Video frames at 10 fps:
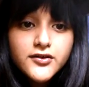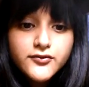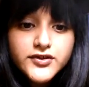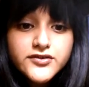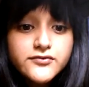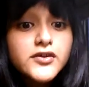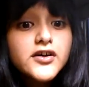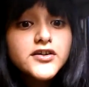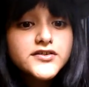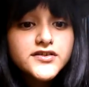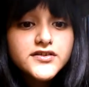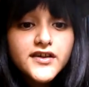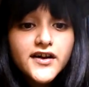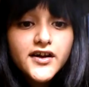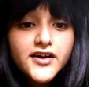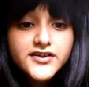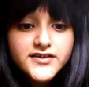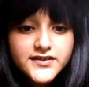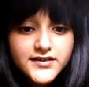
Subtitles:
which ones are the